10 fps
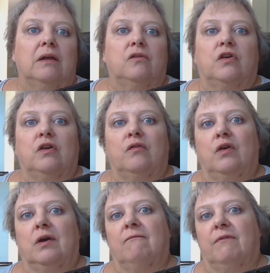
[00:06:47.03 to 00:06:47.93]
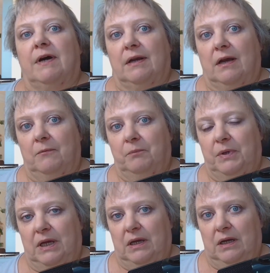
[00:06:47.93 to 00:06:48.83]
and see if you can find a
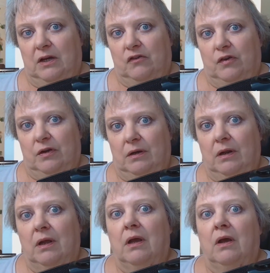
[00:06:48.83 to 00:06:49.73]
company connection